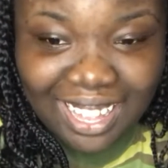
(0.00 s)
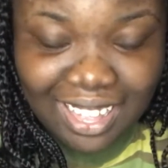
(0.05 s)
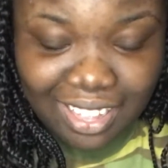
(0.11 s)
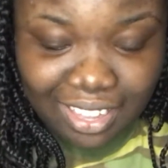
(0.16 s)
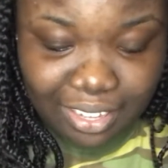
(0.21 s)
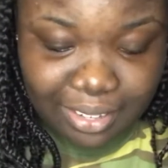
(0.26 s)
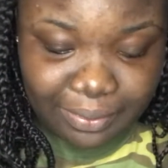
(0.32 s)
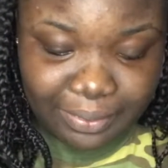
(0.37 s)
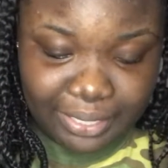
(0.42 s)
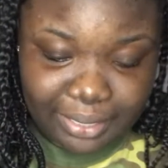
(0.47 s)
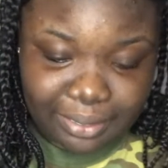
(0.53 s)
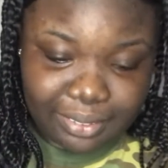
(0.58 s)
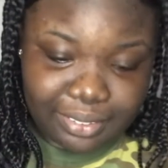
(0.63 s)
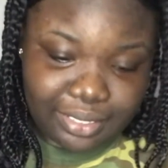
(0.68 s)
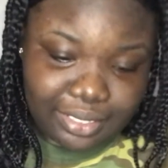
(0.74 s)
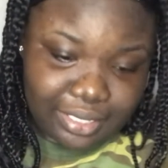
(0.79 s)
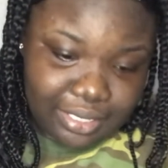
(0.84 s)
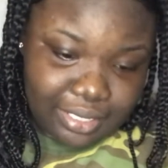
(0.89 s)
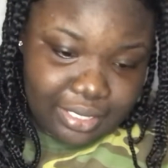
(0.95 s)
Oh my god.
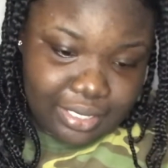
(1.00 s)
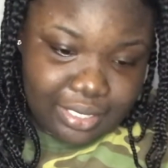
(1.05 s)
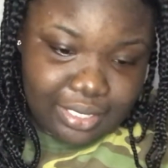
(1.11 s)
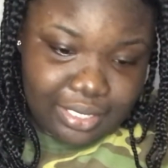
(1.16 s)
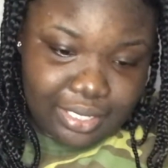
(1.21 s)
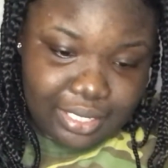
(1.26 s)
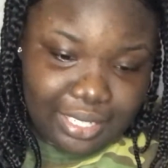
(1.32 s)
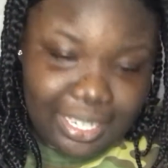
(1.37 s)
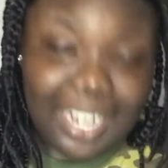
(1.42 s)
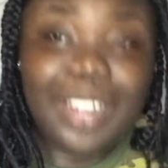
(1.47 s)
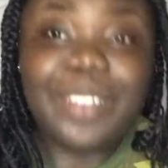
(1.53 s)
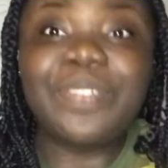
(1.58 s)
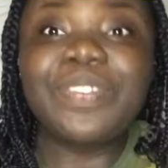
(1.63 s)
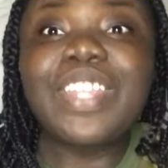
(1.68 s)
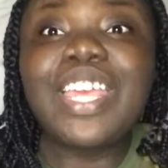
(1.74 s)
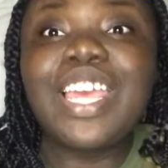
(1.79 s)
Yeah.